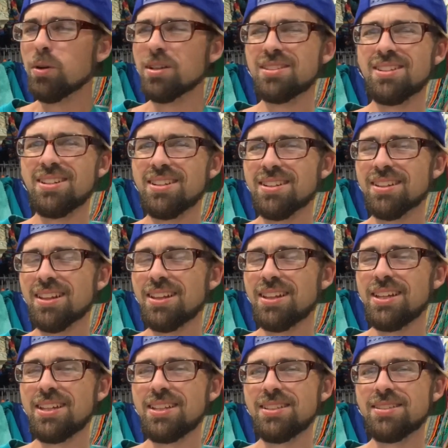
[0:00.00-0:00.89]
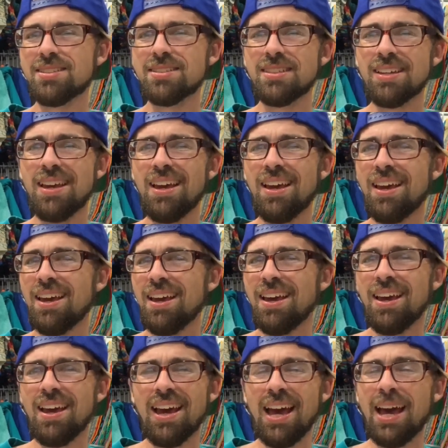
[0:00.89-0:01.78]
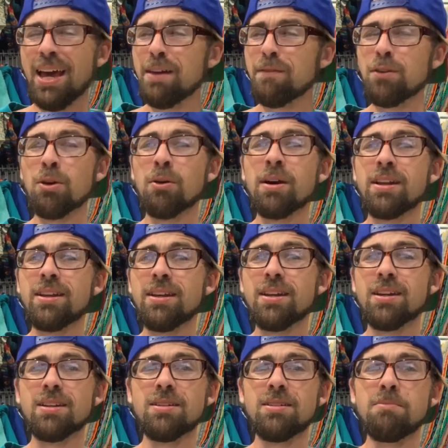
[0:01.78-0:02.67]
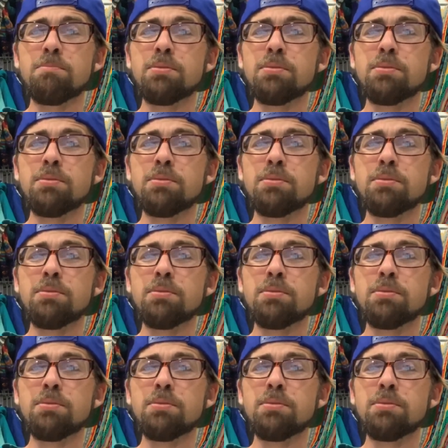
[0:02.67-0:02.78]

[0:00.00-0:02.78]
wasn't in the lens. I have no idea.